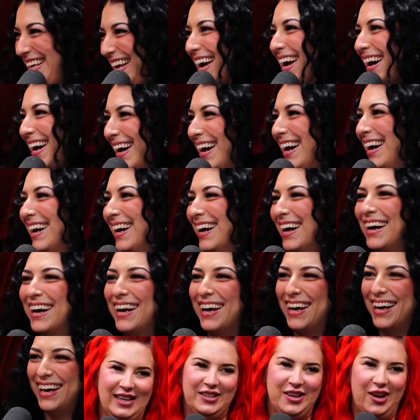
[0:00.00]
I
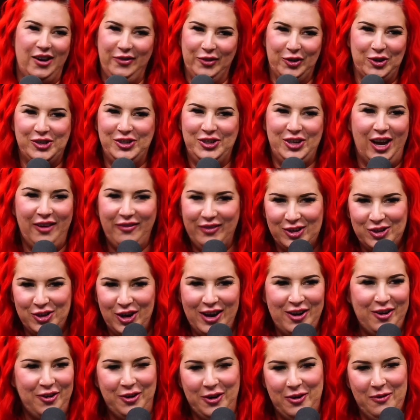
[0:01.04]
was like dolphin
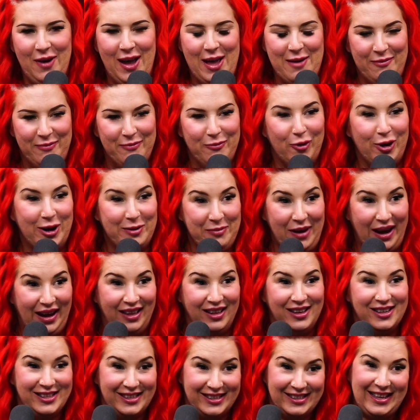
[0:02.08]
trainer. No way. Marine
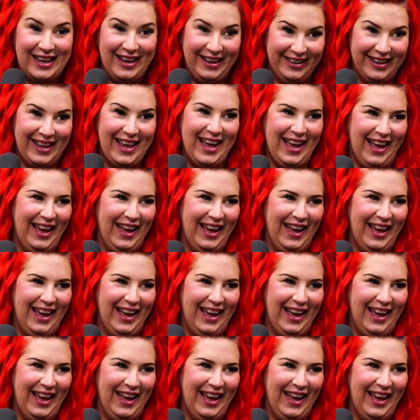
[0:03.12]
biologist. Hell yeah.